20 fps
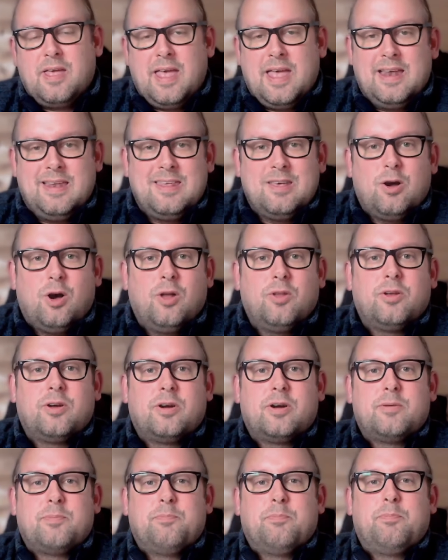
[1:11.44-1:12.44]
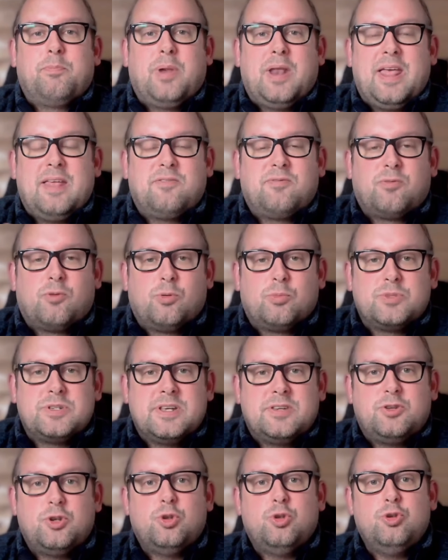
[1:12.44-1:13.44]
any other platforms
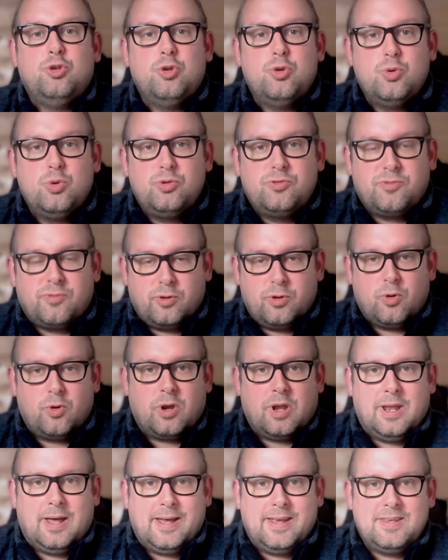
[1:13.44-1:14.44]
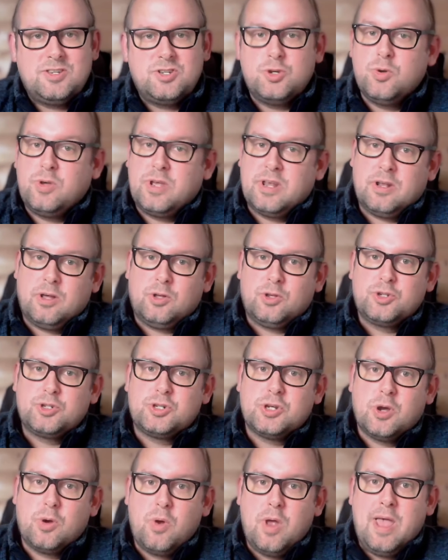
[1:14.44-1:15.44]
that you use for your clients, you can
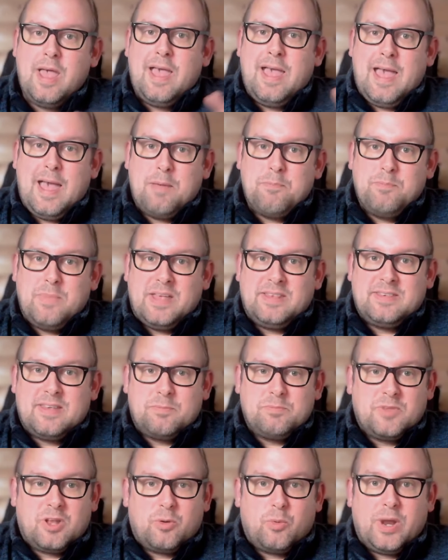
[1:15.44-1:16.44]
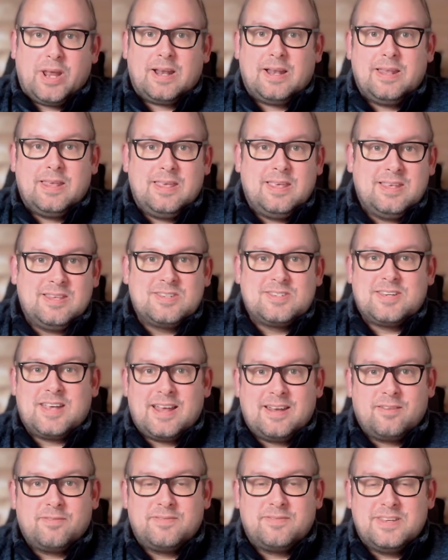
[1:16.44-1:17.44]
also embed them directly
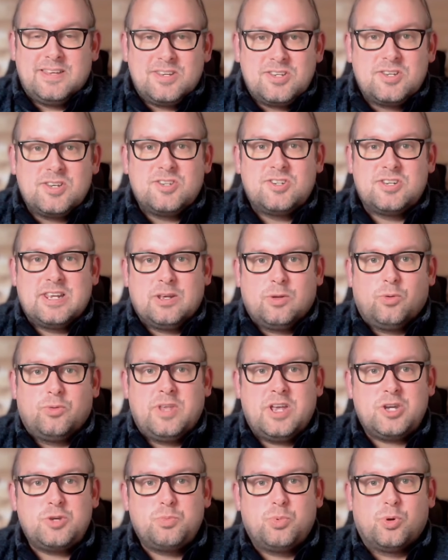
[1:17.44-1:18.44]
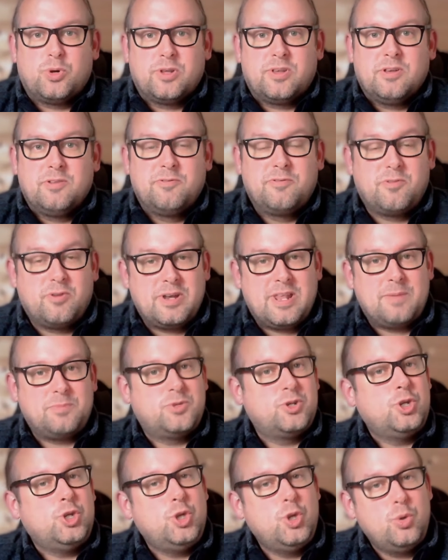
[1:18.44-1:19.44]
inside of this single dashboard for them
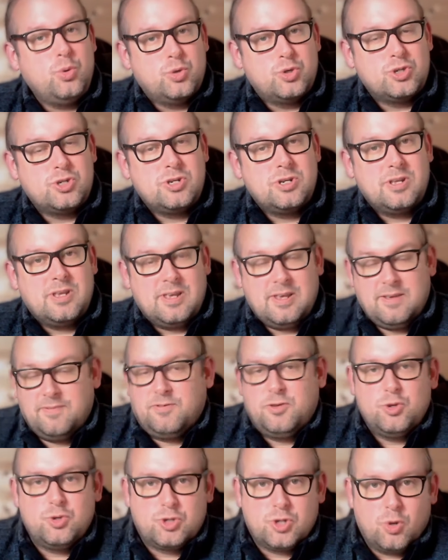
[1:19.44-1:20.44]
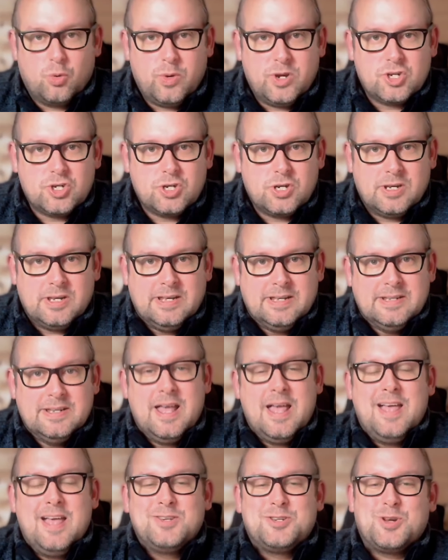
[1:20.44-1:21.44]
to use if you so wish.
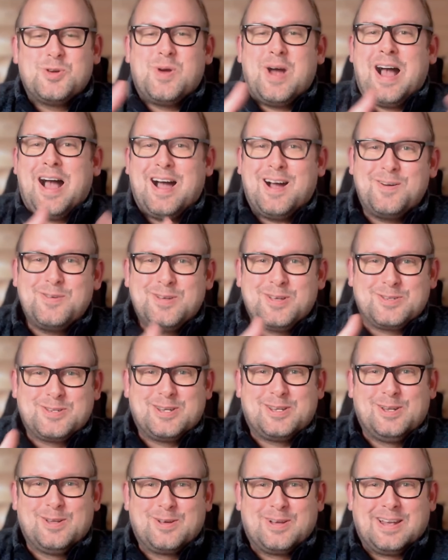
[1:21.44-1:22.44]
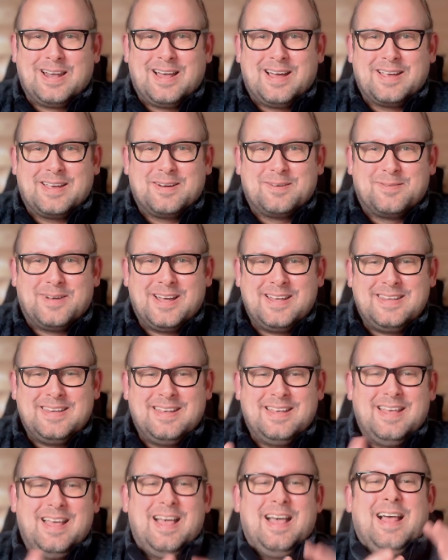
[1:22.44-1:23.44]
So how does it look like, right?
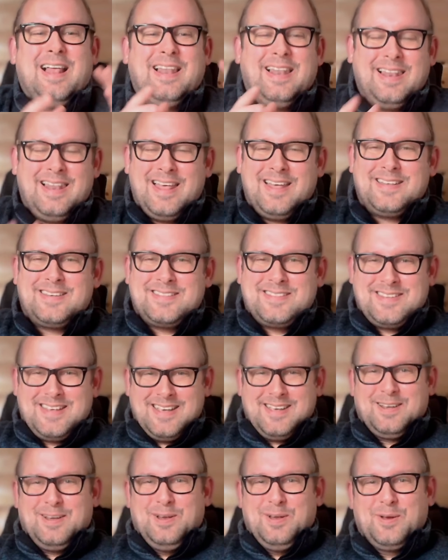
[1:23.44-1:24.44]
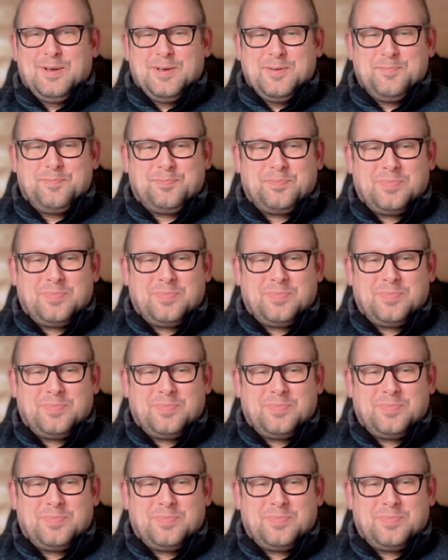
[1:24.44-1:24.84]
Let's take a look.